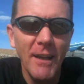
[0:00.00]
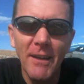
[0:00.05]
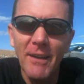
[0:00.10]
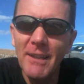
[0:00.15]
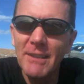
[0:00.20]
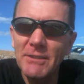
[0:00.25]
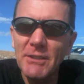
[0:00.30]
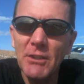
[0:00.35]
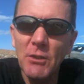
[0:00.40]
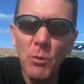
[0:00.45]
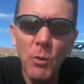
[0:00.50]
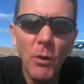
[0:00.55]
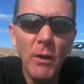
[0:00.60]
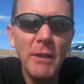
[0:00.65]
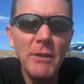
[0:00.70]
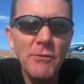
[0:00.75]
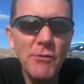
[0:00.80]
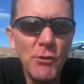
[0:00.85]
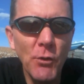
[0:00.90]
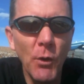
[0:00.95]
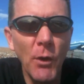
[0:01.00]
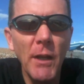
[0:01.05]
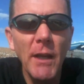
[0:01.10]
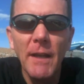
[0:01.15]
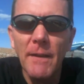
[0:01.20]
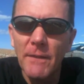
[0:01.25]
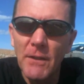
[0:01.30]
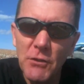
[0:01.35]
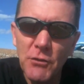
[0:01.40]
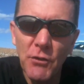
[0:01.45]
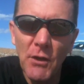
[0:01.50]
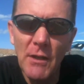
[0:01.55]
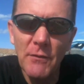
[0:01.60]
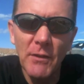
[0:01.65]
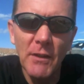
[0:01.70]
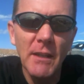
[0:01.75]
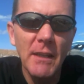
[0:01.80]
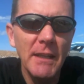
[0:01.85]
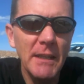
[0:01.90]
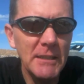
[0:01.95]
I actually quite enjoy the
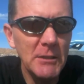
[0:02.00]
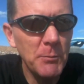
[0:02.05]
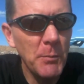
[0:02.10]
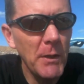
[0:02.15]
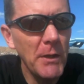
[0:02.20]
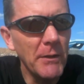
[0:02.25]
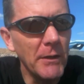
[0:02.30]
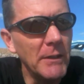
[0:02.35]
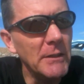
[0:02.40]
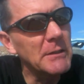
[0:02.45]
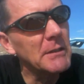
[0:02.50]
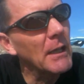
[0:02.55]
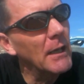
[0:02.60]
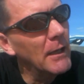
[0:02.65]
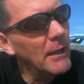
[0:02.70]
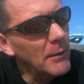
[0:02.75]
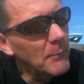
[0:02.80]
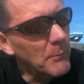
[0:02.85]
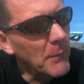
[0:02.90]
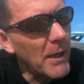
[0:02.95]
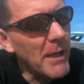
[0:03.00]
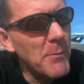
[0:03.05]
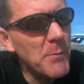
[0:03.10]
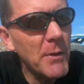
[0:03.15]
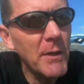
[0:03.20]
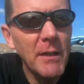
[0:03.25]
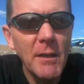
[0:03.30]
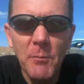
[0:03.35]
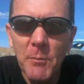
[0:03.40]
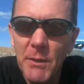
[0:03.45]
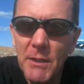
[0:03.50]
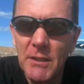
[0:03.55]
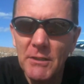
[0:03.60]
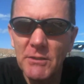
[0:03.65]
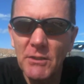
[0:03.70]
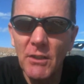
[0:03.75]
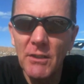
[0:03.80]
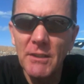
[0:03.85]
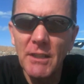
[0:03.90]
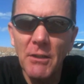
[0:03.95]
travel experience. Maybe
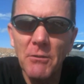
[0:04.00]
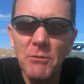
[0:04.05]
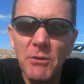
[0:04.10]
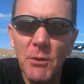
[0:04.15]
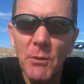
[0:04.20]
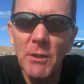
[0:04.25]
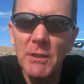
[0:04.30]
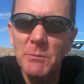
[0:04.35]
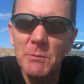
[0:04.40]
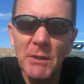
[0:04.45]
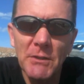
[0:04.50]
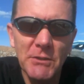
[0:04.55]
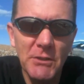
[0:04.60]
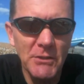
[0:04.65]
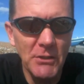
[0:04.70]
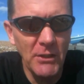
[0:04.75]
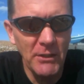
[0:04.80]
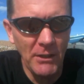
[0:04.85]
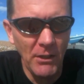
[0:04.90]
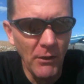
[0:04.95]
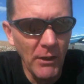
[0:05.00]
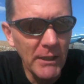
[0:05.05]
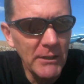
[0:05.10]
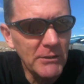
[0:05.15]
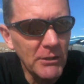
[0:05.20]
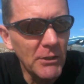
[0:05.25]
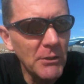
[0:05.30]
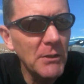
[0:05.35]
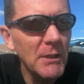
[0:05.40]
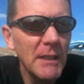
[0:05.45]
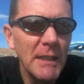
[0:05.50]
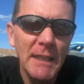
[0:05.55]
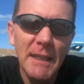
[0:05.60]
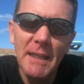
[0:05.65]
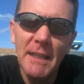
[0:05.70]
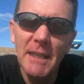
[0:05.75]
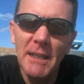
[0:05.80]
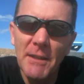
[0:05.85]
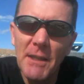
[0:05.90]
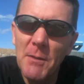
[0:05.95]
because I don't do it as much as I'd like to,
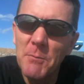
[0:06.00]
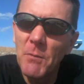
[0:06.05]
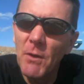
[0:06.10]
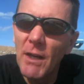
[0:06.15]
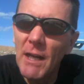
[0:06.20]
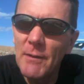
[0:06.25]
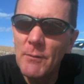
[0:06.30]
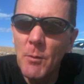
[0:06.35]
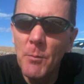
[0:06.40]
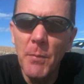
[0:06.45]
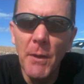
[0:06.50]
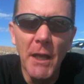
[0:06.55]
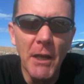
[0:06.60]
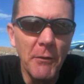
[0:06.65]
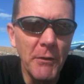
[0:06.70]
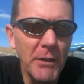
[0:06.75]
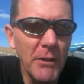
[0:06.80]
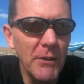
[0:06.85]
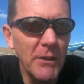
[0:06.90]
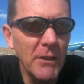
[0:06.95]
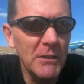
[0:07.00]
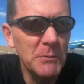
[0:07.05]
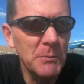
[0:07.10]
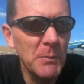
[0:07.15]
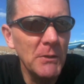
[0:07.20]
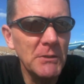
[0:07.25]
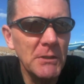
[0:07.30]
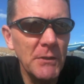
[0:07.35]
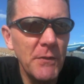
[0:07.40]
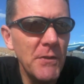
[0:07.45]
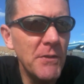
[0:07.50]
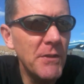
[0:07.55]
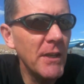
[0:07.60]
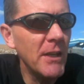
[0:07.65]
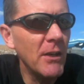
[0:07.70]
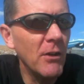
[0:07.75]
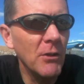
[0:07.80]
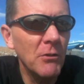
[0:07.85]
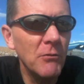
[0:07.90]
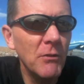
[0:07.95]
that might have a bearing on it. I suppose if you did
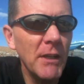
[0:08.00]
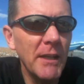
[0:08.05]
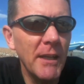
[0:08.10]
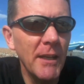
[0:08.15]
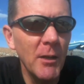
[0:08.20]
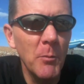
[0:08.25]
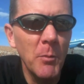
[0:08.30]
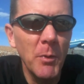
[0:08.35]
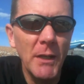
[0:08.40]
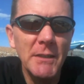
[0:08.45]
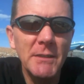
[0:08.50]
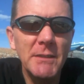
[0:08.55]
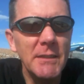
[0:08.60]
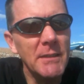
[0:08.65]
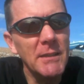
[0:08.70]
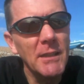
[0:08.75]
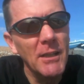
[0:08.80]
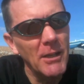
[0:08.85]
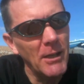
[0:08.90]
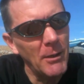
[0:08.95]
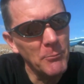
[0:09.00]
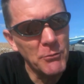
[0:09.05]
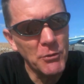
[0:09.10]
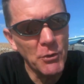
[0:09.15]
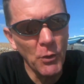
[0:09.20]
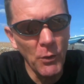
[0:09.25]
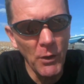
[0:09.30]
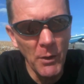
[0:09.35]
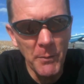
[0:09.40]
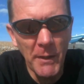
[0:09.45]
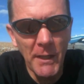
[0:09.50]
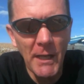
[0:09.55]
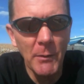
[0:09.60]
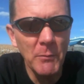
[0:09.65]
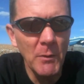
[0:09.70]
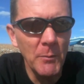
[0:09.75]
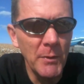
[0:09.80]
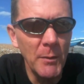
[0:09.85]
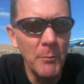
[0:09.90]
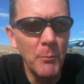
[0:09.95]
it on a regular basis, I'm sure it would
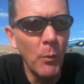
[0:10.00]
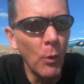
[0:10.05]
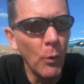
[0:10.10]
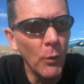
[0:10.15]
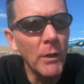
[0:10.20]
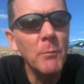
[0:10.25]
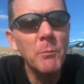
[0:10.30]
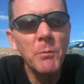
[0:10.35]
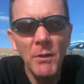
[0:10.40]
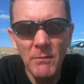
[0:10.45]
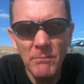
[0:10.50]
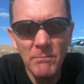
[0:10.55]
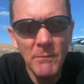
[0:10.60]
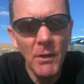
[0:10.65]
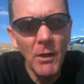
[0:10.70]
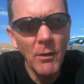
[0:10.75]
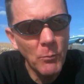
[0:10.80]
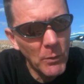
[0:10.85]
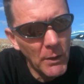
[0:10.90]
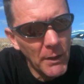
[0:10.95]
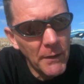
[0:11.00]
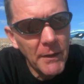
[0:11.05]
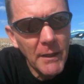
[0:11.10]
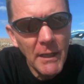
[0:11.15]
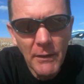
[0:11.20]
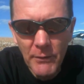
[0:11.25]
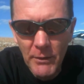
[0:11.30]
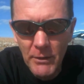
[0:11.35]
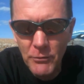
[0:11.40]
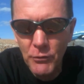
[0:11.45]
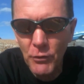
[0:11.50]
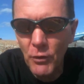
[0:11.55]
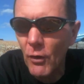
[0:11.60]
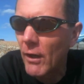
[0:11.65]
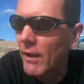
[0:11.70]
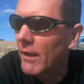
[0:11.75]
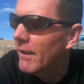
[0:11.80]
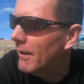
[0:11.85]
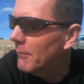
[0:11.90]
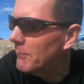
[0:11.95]
become a bit boring. But I'm willing to give it a
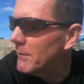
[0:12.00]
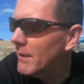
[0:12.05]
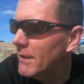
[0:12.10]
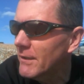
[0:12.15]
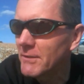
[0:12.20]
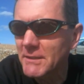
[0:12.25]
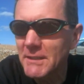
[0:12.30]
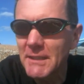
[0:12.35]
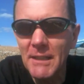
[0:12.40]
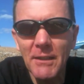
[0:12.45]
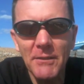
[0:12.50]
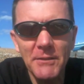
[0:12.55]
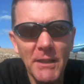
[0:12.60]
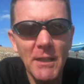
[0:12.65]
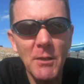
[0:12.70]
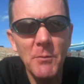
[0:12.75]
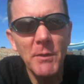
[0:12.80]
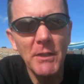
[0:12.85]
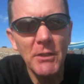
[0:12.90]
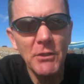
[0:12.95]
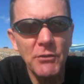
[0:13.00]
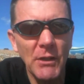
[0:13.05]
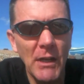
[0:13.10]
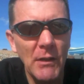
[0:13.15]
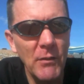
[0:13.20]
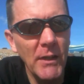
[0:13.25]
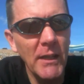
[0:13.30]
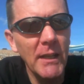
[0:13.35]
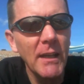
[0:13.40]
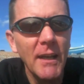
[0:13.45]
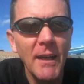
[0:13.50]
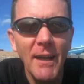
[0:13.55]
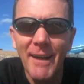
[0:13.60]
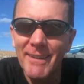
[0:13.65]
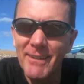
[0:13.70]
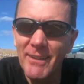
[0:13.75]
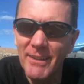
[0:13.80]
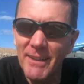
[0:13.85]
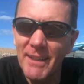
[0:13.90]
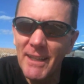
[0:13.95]
try. I mean, I've done a bit of travelling
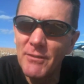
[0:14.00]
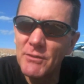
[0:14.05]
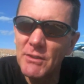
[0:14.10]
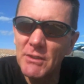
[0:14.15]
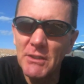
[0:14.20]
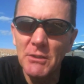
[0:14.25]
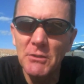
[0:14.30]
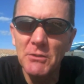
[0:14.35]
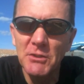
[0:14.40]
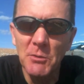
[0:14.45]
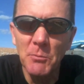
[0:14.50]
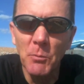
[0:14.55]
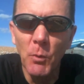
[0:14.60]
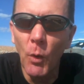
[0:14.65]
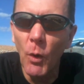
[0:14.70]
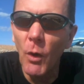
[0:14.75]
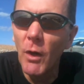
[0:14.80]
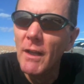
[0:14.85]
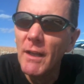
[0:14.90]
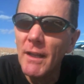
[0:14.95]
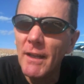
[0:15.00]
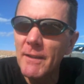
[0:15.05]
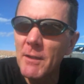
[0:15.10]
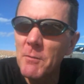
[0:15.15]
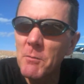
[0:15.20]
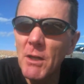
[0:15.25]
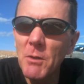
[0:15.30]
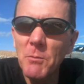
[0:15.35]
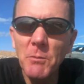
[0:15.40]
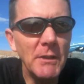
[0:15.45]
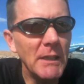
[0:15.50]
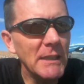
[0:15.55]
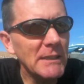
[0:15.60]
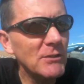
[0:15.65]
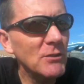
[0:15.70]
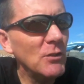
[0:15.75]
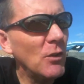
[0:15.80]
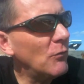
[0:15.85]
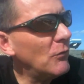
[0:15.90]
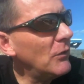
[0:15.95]
and I'd love to do some more. At the moment,
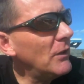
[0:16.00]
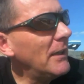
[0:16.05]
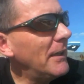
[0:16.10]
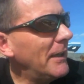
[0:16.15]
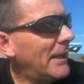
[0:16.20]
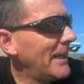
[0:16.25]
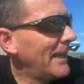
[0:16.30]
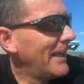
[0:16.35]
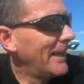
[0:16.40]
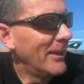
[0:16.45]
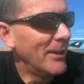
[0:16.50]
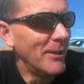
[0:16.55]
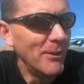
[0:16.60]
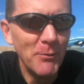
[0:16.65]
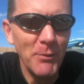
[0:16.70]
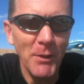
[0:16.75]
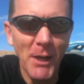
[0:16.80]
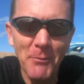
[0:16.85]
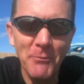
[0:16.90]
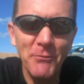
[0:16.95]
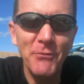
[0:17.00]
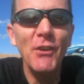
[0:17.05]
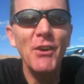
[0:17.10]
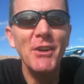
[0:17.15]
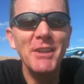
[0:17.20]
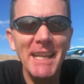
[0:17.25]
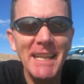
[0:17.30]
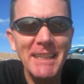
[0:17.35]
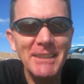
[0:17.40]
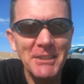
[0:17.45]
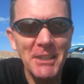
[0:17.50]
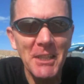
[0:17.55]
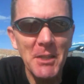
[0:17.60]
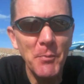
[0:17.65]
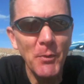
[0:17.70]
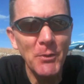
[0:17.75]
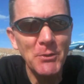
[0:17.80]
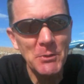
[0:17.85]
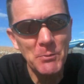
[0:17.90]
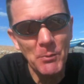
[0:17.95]
that's not really financially
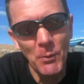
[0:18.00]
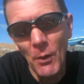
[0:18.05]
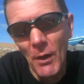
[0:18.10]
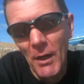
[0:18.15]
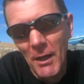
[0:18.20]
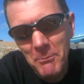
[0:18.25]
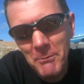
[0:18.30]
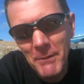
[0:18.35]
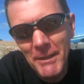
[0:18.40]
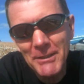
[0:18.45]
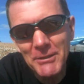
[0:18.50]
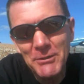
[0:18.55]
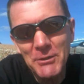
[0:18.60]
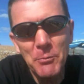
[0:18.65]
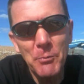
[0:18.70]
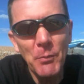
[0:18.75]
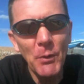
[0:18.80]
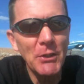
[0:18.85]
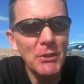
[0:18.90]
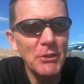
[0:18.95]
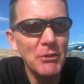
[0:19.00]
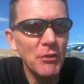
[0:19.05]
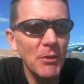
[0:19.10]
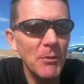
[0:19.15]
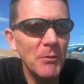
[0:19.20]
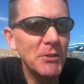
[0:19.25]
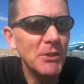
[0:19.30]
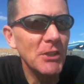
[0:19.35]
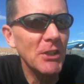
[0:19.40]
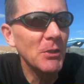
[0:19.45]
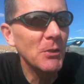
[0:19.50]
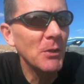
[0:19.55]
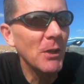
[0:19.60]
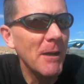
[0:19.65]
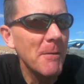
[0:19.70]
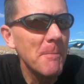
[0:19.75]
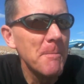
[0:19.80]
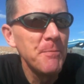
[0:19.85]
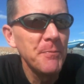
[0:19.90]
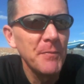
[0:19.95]
possible. Managed to book a trip
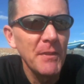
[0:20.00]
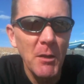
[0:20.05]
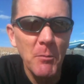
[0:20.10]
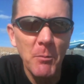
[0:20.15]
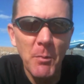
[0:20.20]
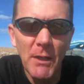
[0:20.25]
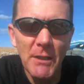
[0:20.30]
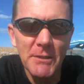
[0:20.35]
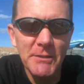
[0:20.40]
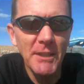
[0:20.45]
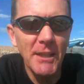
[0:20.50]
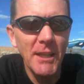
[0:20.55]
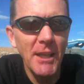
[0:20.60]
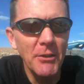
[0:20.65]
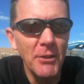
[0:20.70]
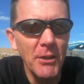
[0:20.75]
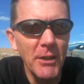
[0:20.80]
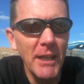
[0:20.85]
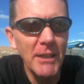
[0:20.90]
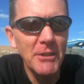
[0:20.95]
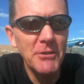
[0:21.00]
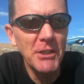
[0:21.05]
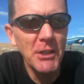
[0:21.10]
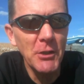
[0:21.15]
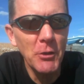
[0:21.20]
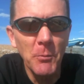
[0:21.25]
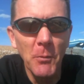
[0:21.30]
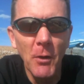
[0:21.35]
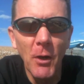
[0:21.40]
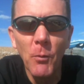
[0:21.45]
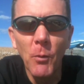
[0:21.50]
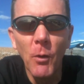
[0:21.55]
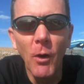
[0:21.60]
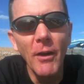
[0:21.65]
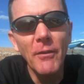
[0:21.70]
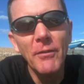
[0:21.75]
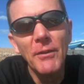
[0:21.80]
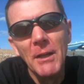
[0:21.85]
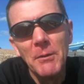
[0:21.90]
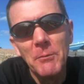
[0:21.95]
to Barcelona next year with my
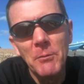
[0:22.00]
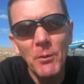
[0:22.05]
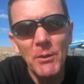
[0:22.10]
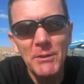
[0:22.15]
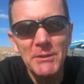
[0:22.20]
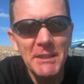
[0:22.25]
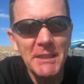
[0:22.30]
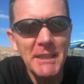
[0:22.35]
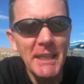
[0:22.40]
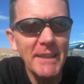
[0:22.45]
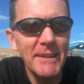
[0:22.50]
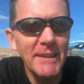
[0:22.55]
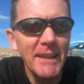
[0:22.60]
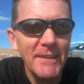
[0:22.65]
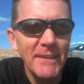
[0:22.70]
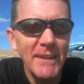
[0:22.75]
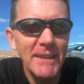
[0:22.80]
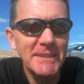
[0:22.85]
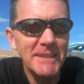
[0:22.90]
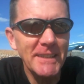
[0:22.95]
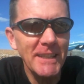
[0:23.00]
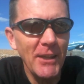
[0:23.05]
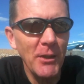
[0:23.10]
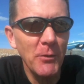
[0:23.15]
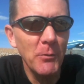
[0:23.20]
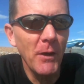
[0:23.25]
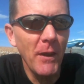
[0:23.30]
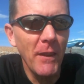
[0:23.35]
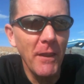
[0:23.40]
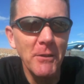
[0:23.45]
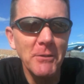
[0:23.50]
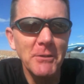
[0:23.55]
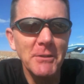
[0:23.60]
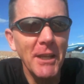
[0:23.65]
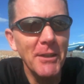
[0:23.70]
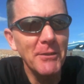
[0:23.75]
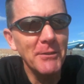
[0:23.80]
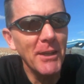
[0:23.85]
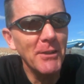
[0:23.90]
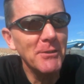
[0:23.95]
wife. Once again, that's another one of
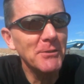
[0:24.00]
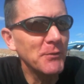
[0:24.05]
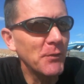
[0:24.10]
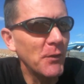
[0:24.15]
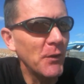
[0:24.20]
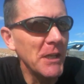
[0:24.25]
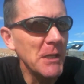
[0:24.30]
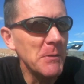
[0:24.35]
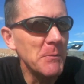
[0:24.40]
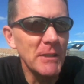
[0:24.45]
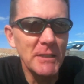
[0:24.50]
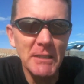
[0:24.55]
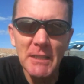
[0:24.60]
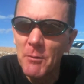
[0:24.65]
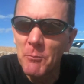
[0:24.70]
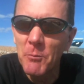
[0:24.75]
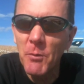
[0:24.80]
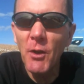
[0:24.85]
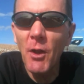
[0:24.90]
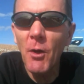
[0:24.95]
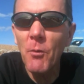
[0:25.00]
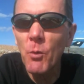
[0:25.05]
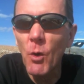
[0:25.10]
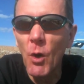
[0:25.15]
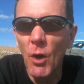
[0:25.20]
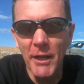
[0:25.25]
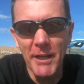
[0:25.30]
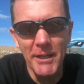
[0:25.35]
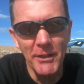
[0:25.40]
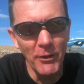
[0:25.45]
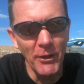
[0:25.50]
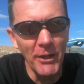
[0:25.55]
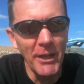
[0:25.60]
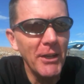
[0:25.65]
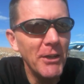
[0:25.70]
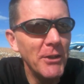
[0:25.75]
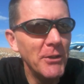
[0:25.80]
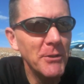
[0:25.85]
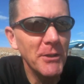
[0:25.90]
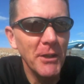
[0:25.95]
those freebies. But I'm working on it.
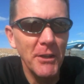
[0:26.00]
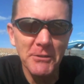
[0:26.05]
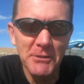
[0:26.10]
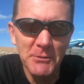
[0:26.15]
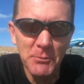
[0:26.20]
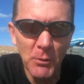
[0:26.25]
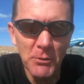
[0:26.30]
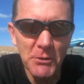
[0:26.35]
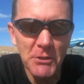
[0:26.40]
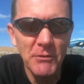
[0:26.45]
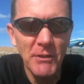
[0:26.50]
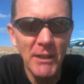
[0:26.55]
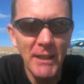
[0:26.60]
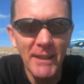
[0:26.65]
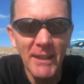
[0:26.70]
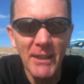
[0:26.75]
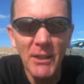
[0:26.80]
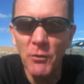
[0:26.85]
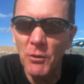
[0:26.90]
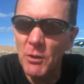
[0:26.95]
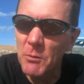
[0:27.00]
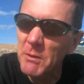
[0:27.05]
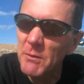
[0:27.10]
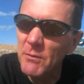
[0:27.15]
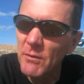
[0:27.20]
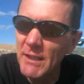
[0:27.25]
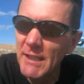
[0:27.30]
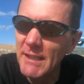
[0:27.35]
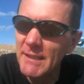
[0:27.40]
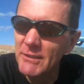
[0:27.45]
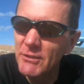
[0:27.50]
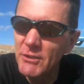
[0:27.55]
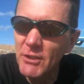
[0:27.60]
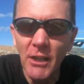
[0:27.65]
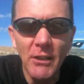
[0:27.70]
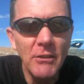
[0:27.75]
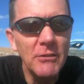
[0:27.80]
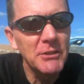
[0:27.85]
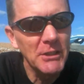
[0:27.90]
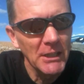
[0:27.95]
Who knows what's around the corner. But if I get the
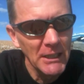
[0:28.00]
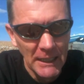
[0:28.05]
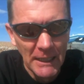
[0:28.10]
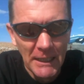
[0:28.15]
chance,